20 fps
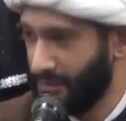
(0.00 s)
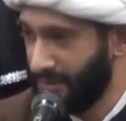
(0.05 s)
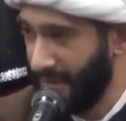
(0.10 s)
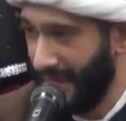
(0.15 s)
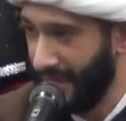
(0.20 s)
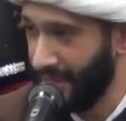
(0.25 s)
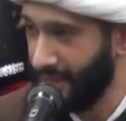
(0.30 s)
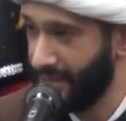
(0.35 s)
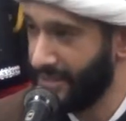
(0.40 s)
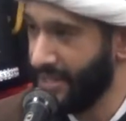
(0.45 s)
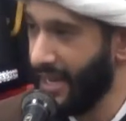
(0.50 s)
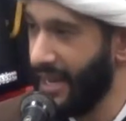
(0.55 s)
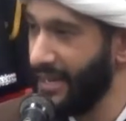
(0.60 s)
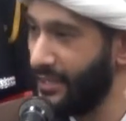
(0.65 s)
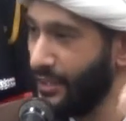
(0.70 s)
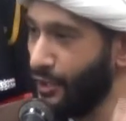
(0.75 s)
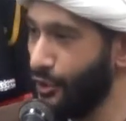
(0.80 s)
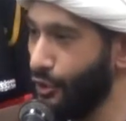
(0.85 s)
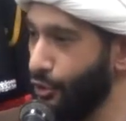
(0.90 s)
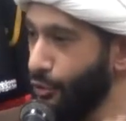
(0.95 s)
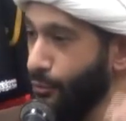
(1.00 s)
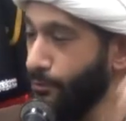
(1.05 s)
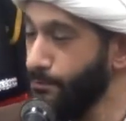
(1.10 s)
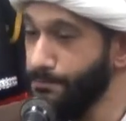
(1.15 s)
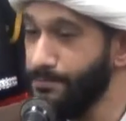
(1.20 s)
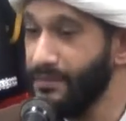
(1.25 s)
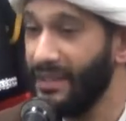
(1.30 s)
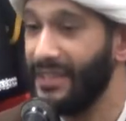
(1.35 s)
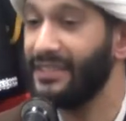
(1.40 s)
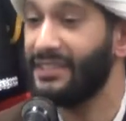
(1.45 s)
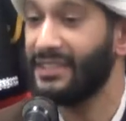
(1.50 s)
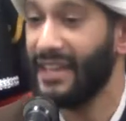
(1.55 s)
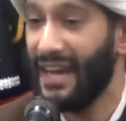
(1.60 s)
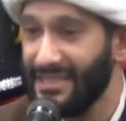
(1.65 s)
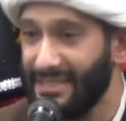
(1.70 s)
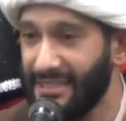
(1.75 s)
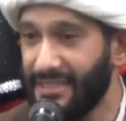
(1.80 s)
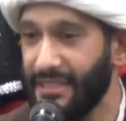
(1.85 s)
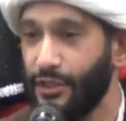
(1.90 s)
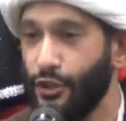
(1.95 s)
inciting you,
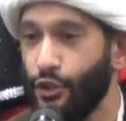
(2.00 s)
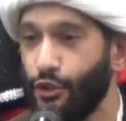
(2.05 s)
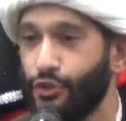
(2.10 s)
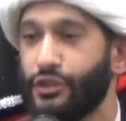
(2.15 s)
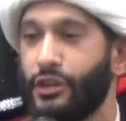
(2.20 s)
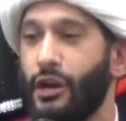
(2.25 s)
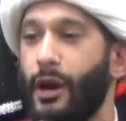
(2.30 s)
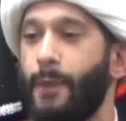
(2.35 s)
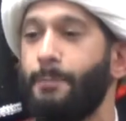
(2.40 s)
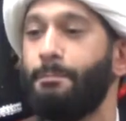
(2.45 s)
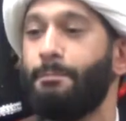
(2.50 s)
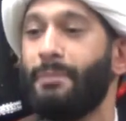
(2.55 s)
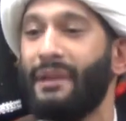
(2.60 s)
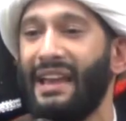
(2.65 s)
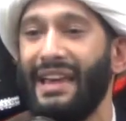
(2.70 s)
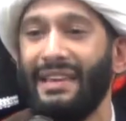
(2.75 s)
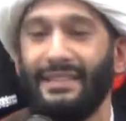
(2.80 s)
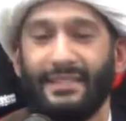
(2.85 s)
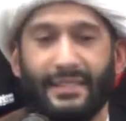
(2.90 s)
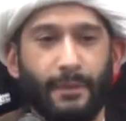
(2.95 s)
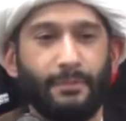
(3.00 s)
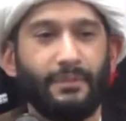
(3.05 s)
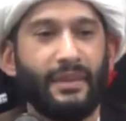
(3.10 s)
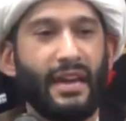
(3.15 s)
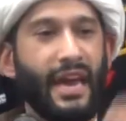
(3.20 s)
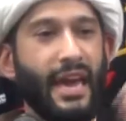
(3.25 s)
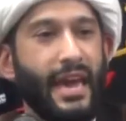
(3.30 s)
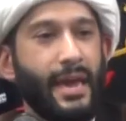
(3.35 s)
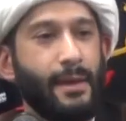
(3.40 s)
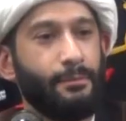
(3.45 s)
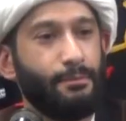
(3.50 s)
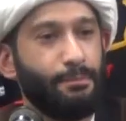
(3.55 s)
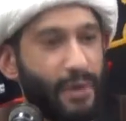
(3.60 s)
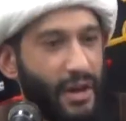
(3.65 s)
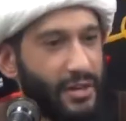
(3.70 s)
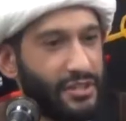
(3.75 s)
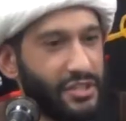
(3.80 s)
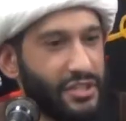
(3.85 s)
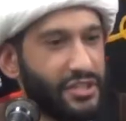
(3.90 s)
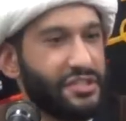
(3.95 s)
enticing you to come play some game,
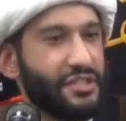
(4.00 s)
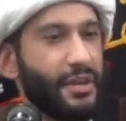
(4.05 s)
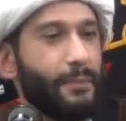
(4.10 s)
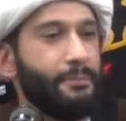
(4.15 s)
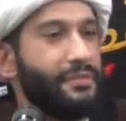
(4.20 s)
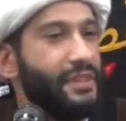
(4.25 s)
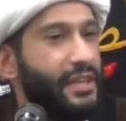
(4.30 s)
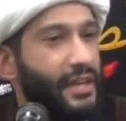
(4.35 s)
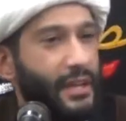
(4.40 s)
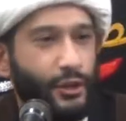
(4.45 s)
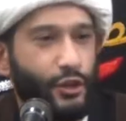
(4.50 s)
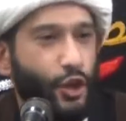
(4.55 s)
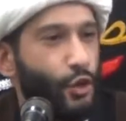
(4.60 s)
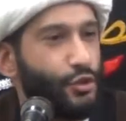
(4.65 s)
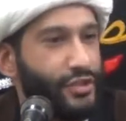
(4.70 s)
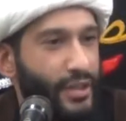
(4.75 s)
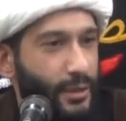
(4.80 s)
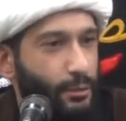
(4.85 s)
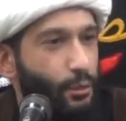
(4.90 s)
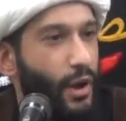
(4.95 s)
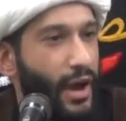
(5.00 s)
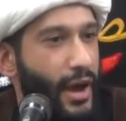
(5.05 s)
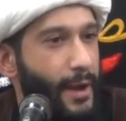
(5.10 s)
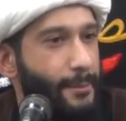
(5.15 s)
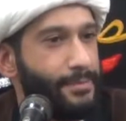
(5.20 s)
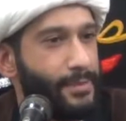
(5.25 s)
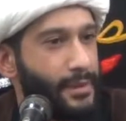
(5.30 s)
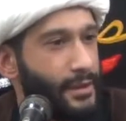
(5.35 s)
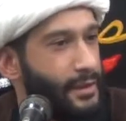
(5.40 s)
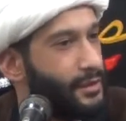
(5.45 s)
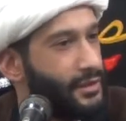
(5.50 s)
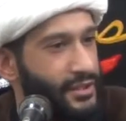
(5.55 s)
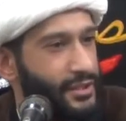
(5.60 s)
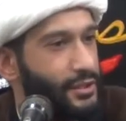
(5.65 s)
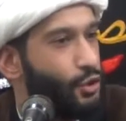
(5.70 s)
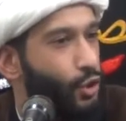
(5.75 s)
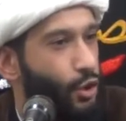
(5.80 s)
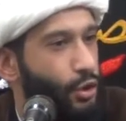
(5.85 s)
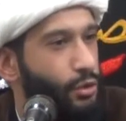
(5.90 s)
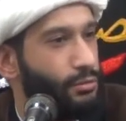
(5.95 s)
purchase something, go somewhere. This is
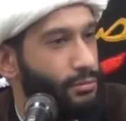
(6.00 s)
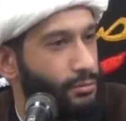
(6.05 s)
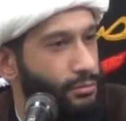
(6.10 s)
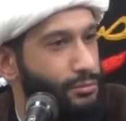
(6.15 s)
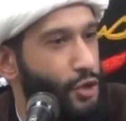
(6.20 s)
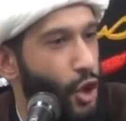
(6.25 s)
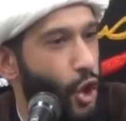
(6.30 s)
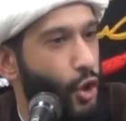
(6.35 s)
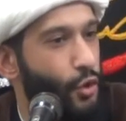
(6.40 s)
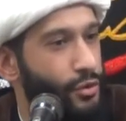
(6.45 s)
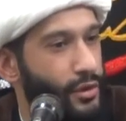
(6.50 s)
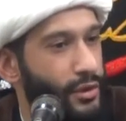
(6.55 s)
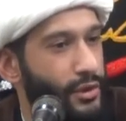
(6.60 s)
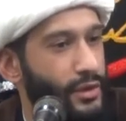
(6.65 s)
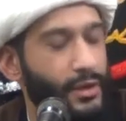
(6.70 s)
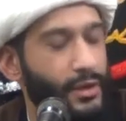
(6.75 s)
all known.